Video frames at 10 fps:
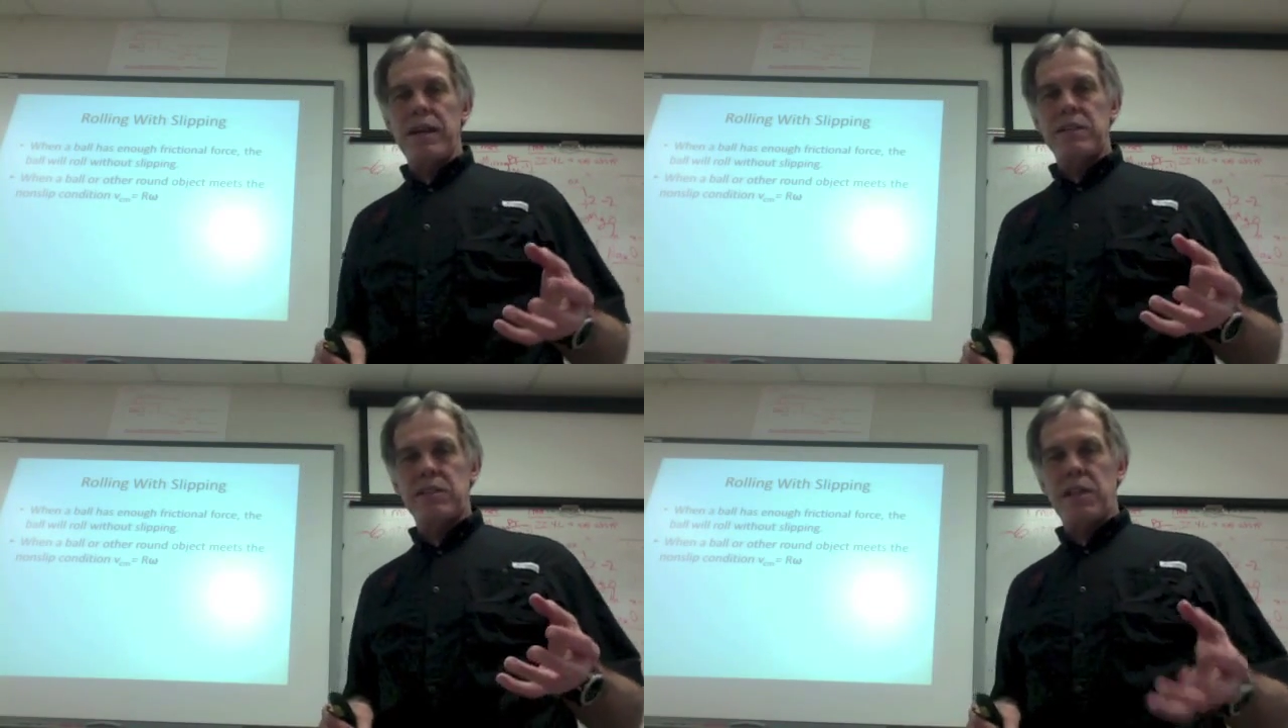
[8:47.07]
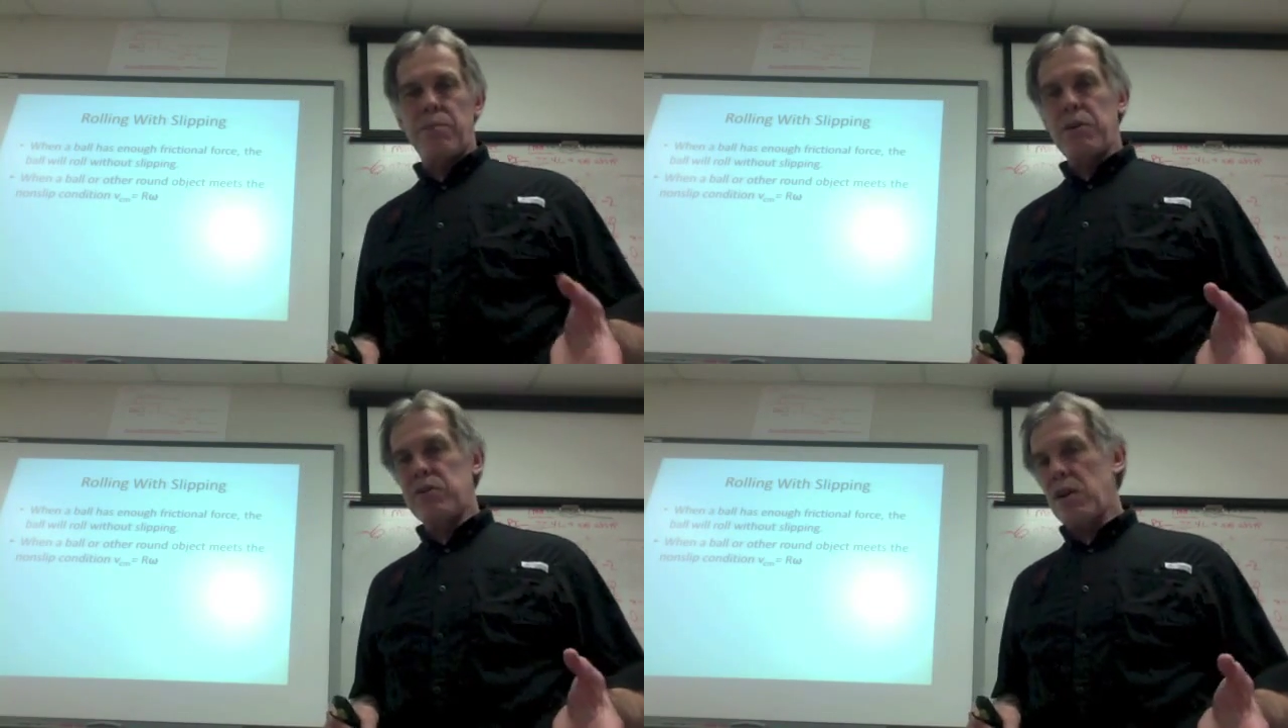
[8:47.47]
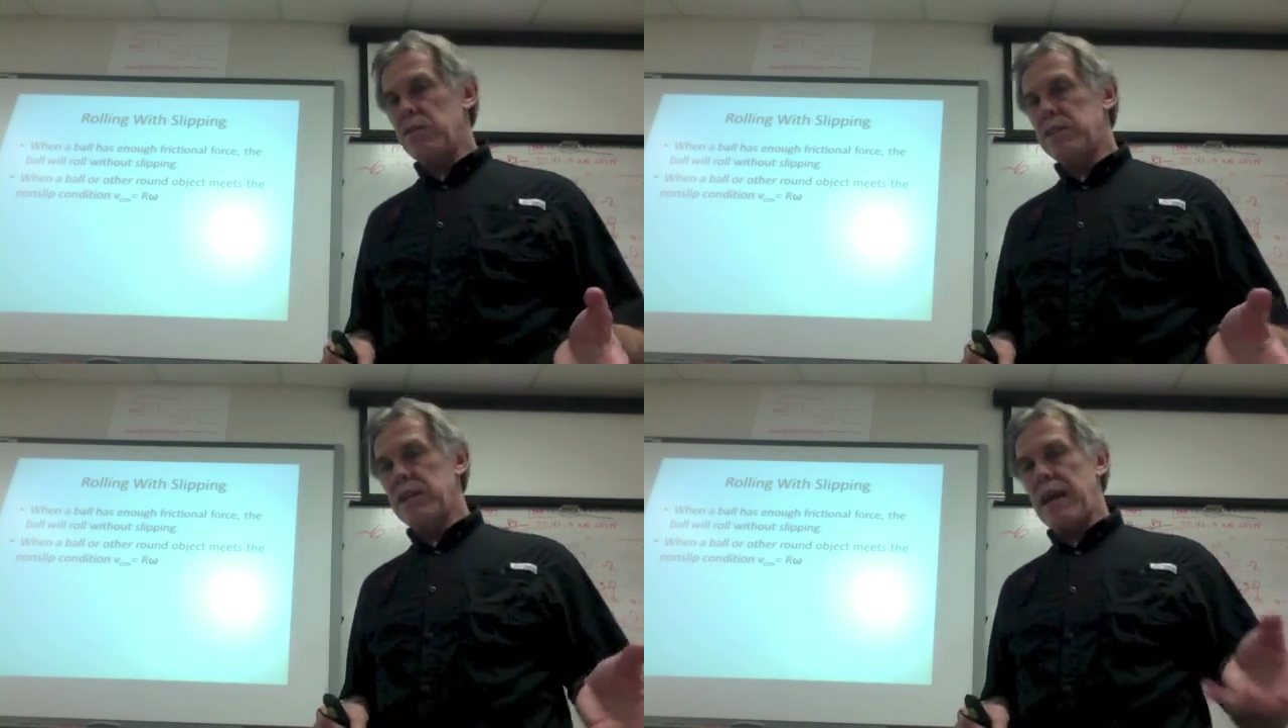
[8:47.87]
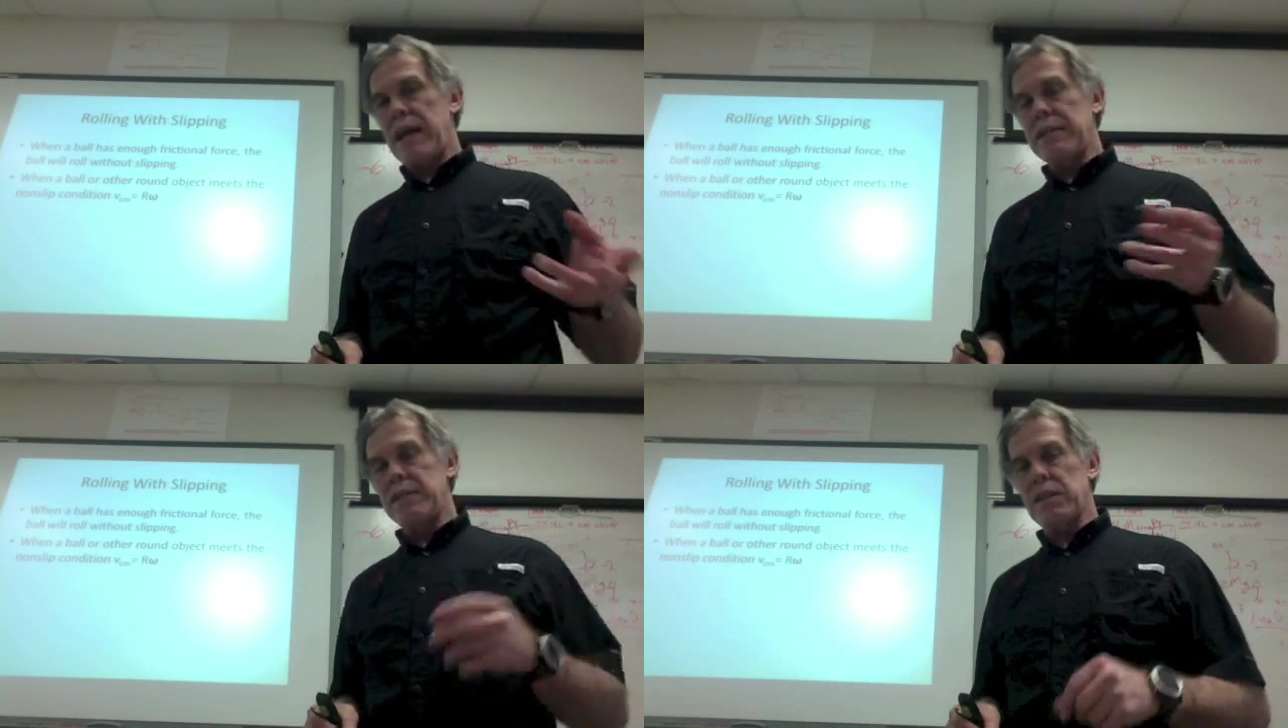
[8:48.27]
a slippery surface that
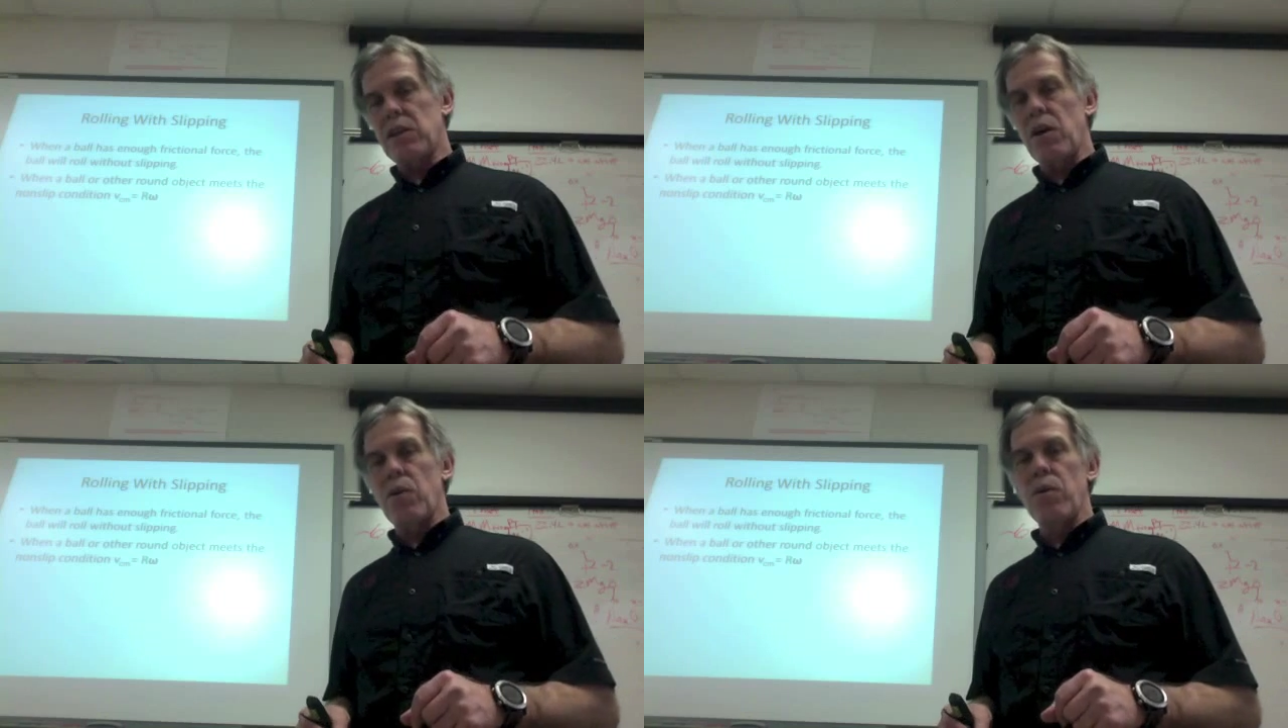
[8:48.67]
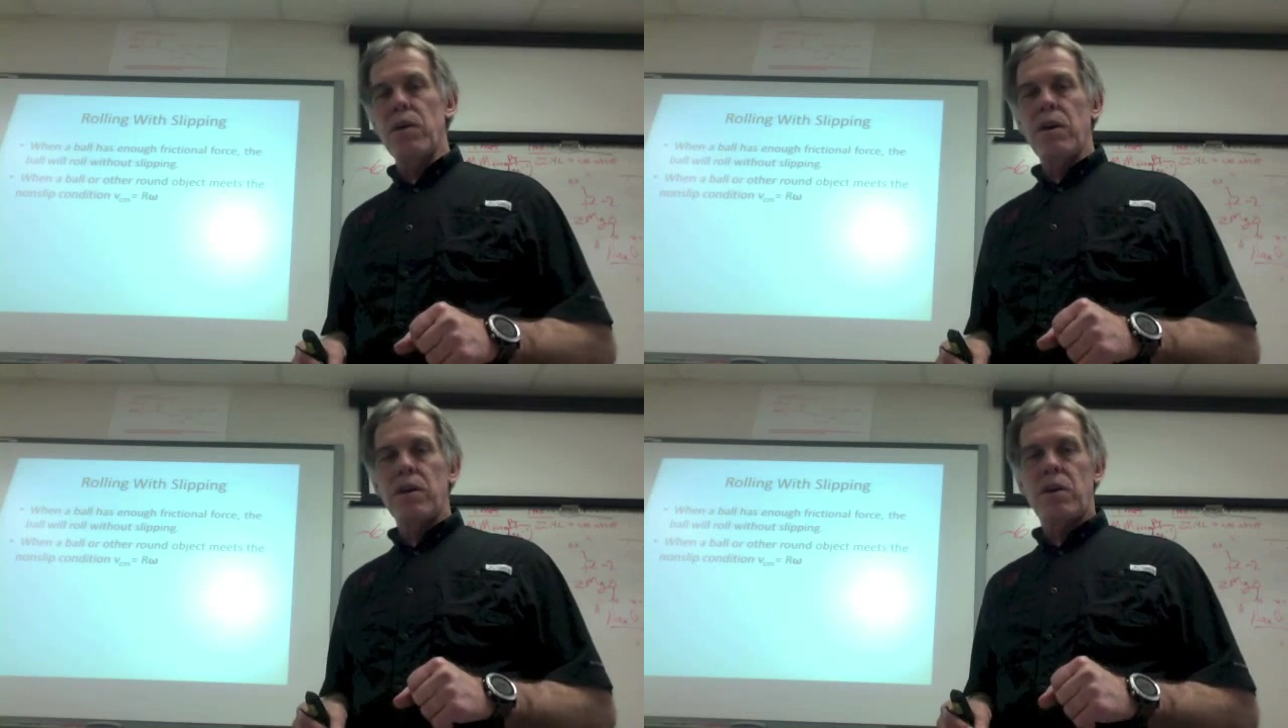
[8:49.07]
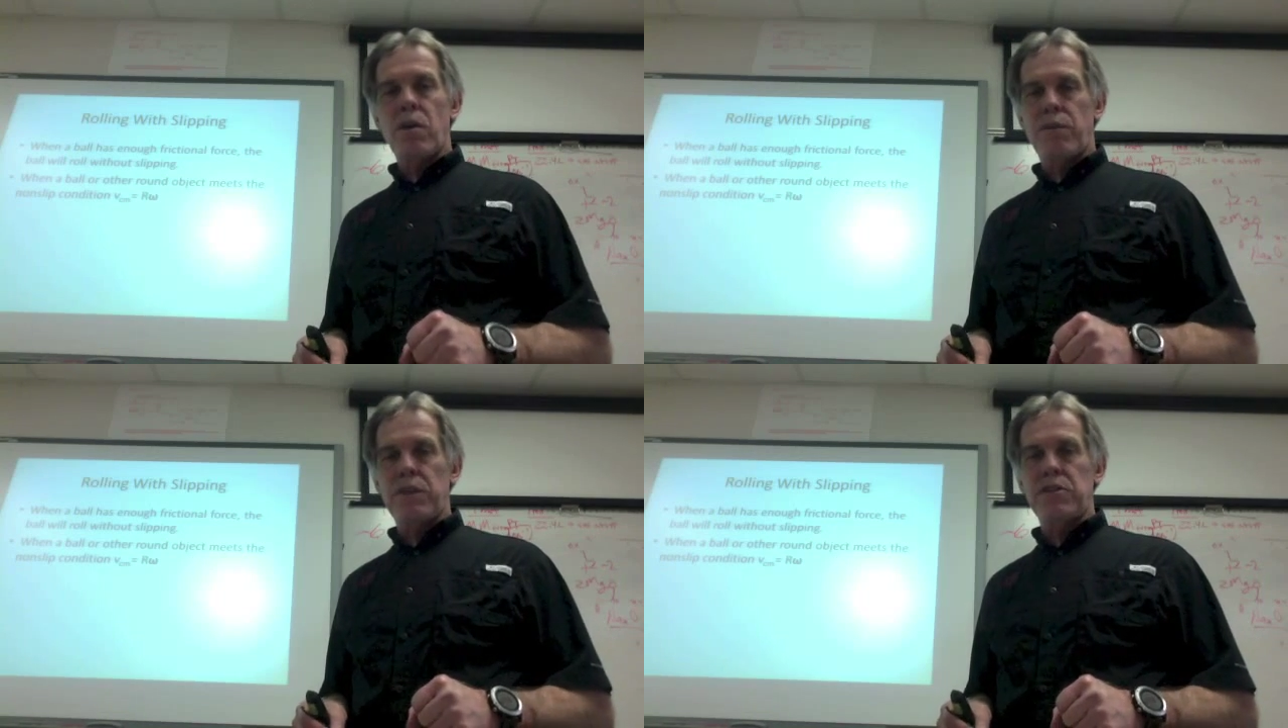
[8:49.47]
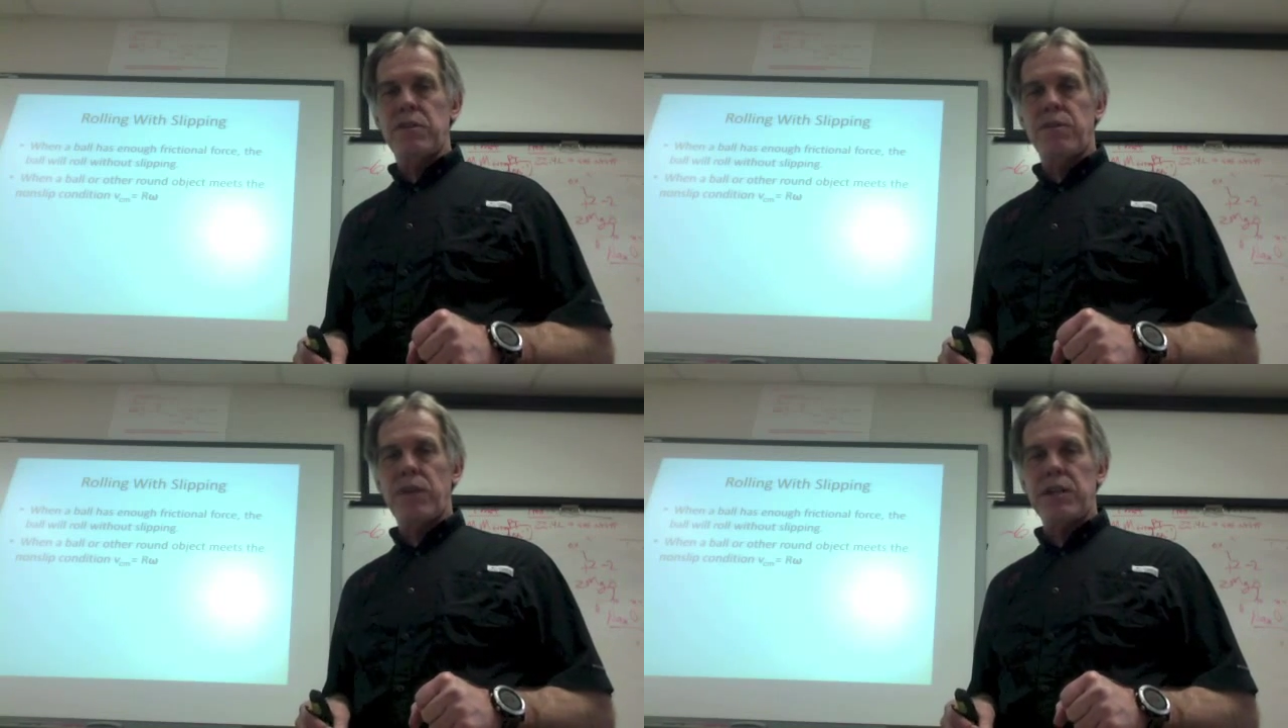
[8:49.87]
has a low coefficient
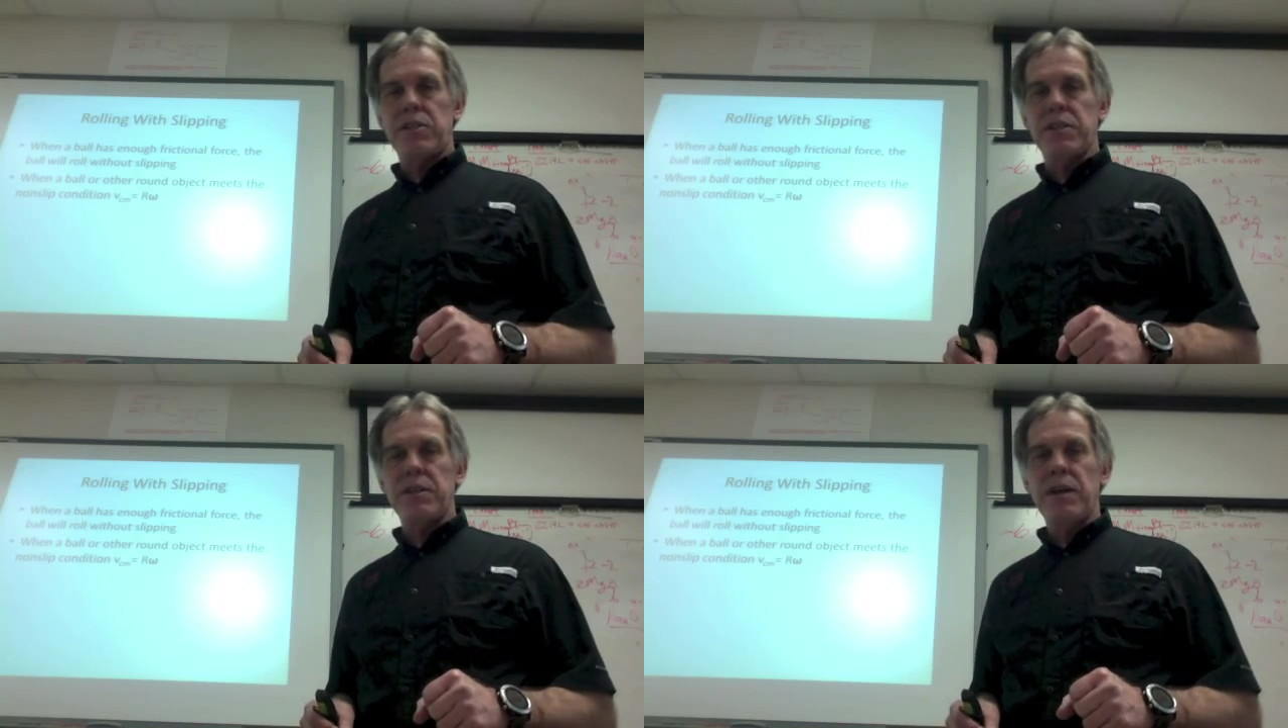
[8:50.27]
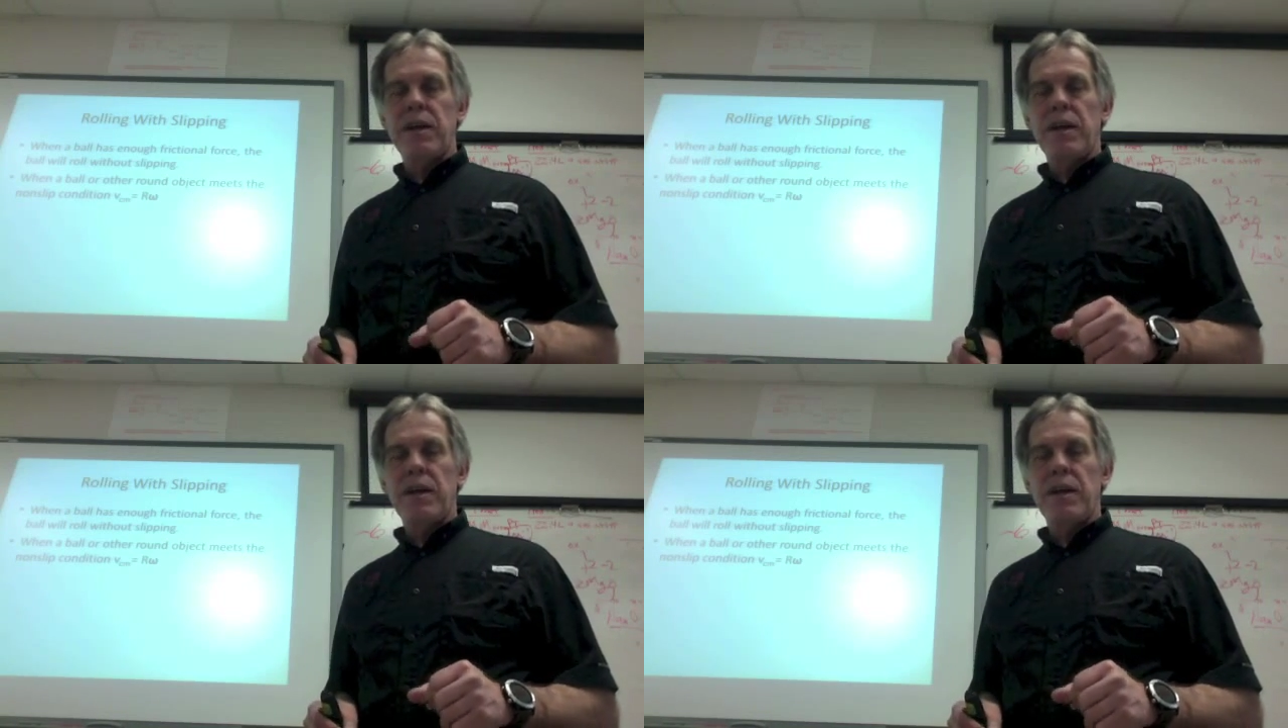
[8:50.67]
of friction,